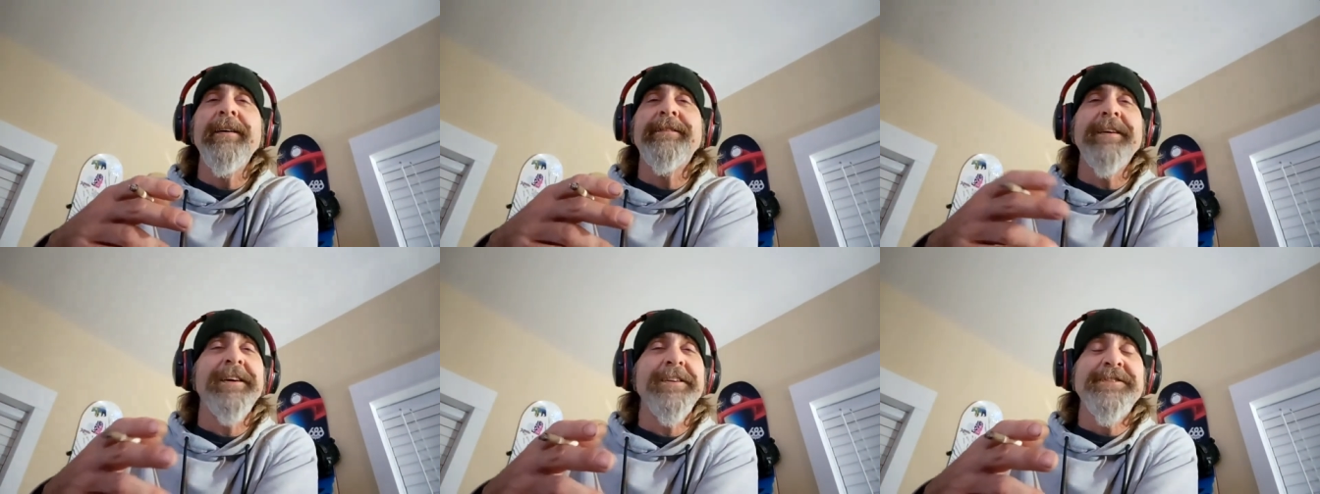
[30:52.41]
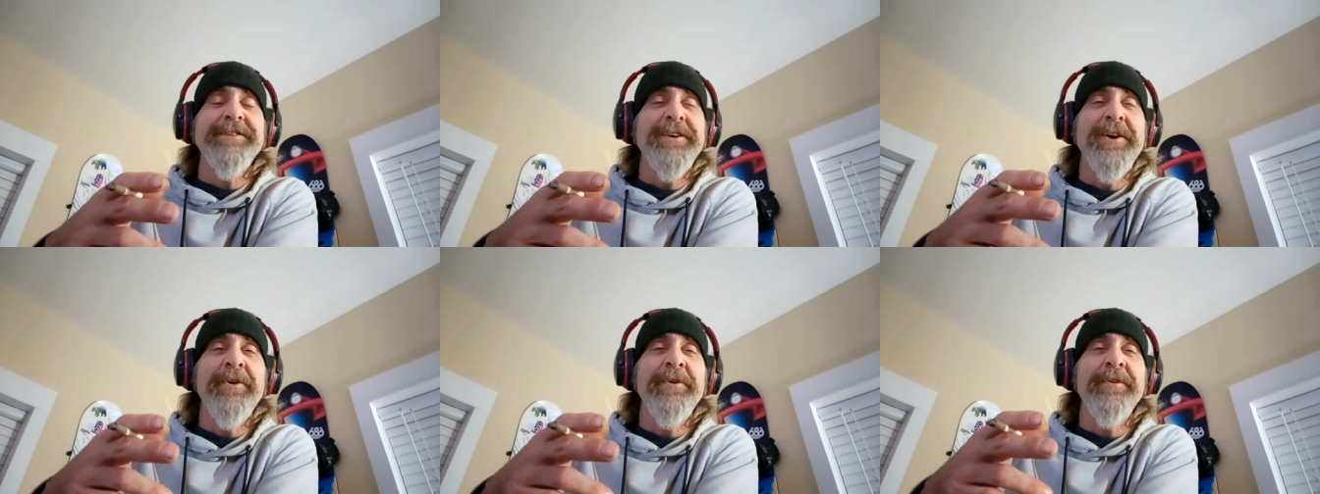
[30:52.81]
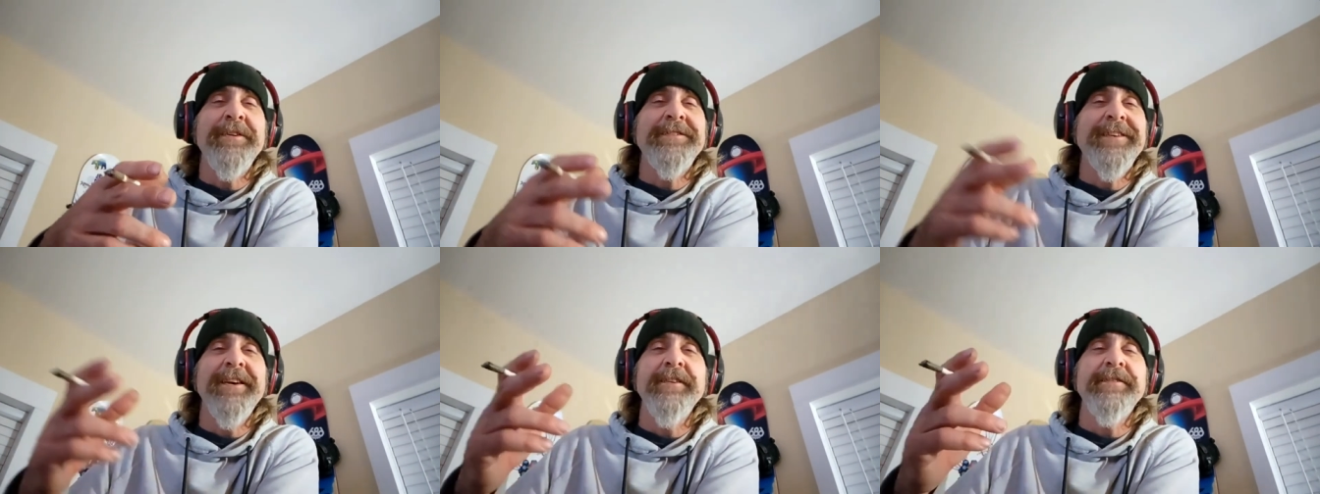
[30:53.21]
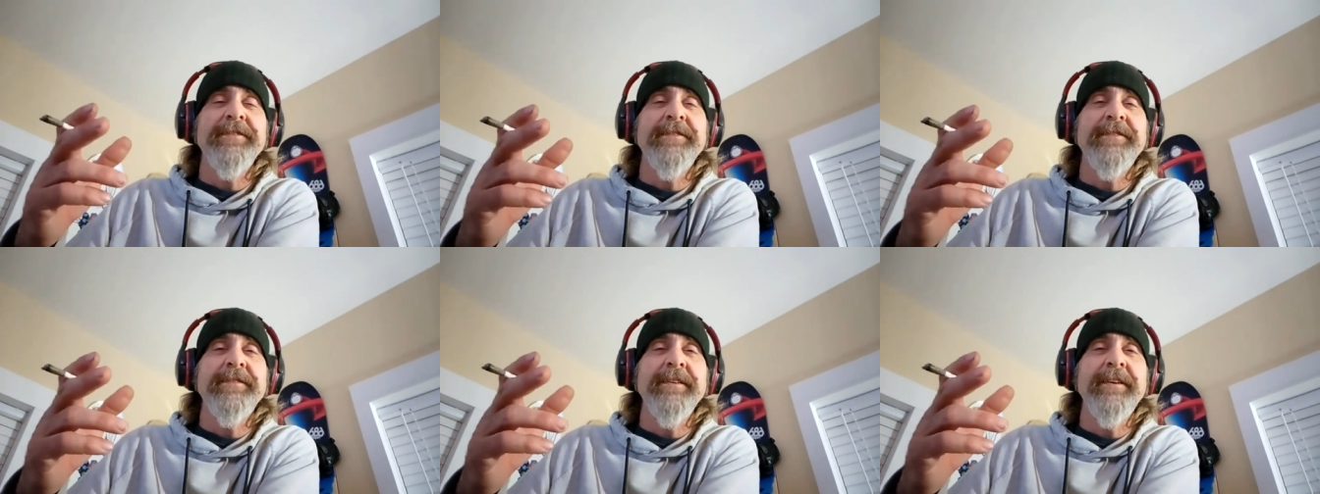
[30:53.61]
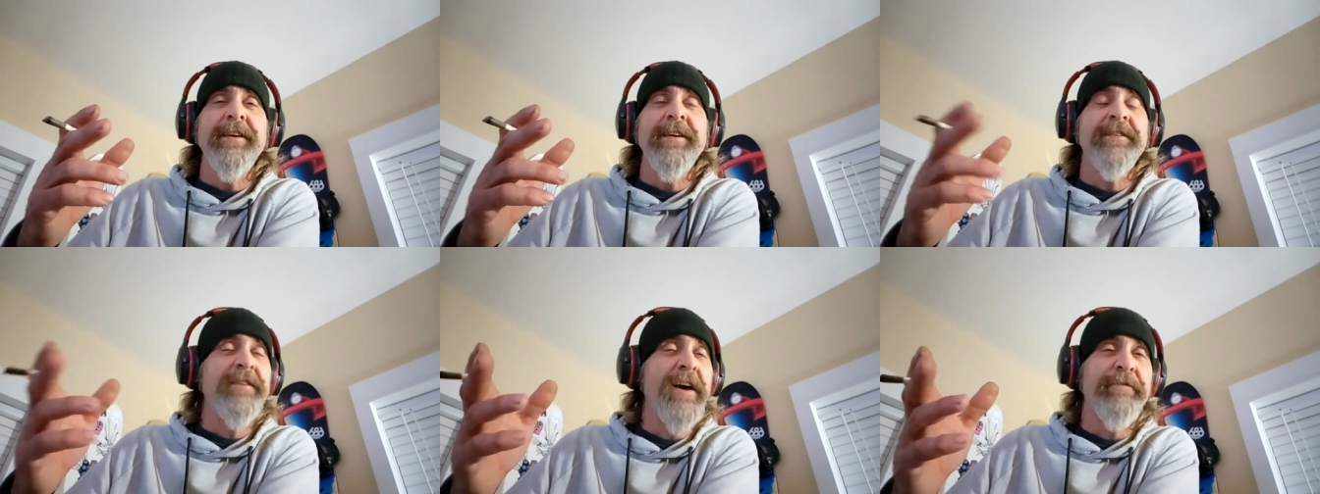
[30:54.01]
to get a CO that says
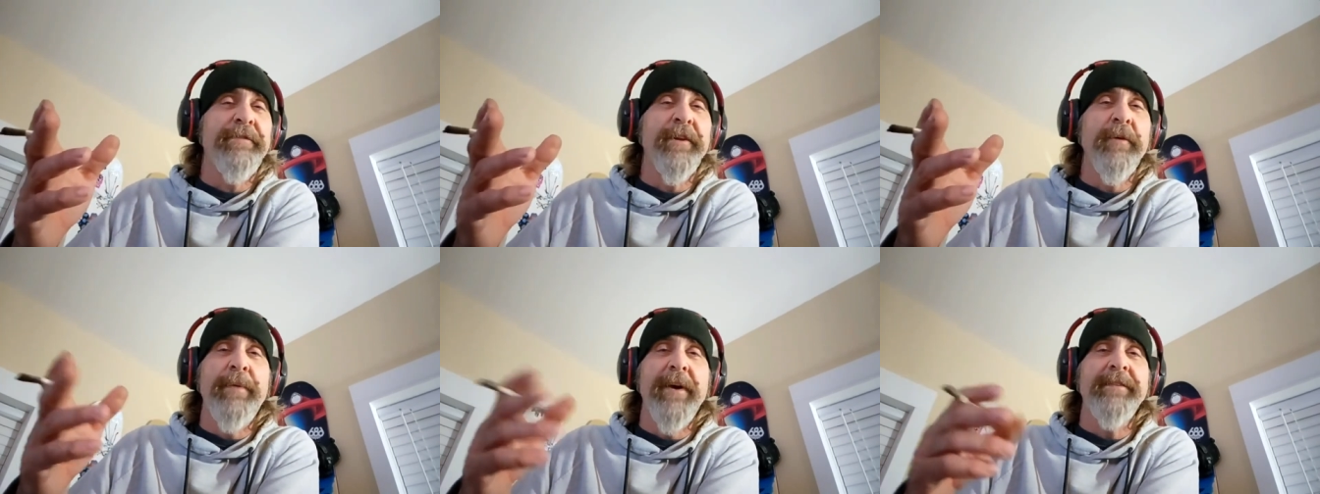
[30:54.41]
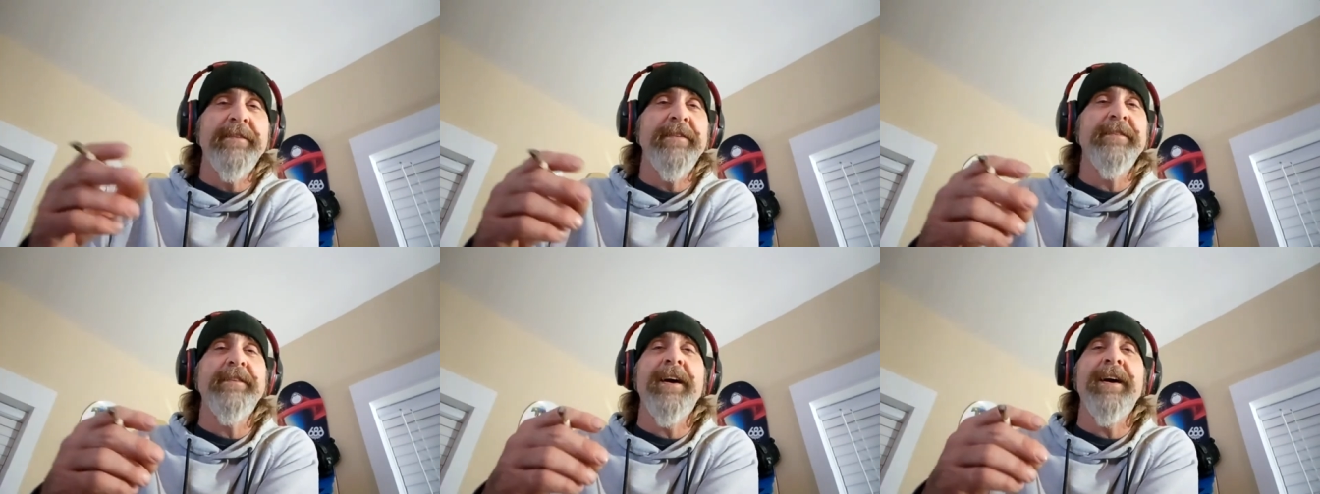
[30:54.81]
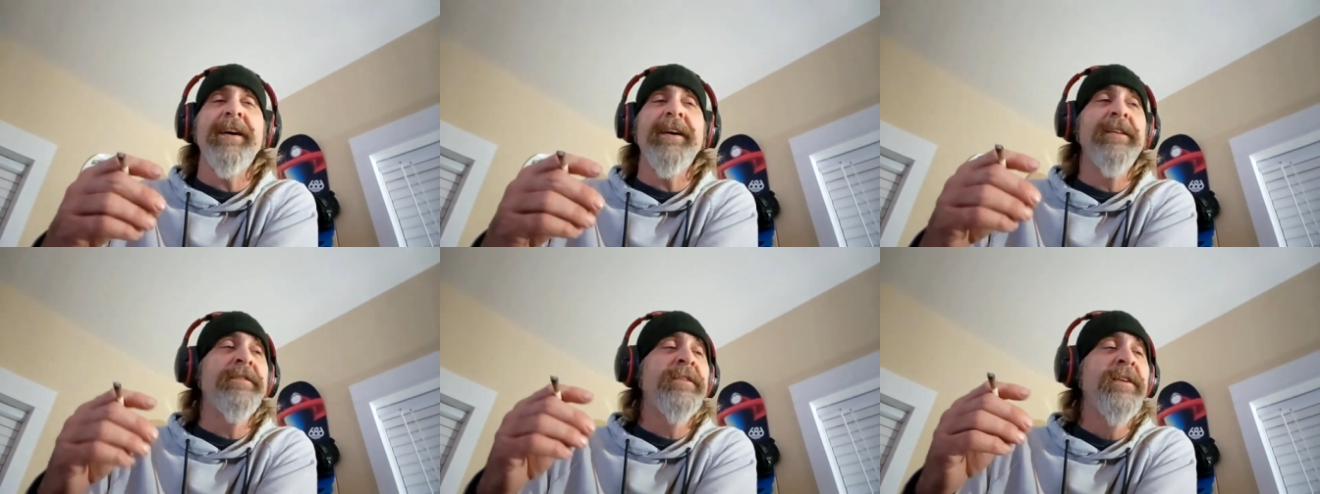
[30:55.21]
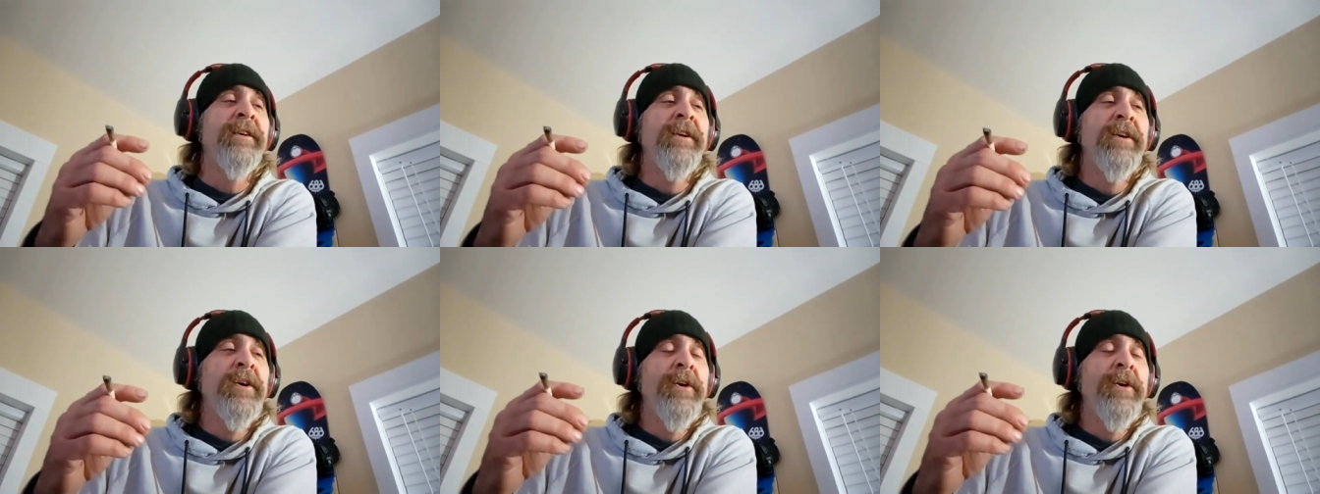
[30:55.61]
it's not full of pesticides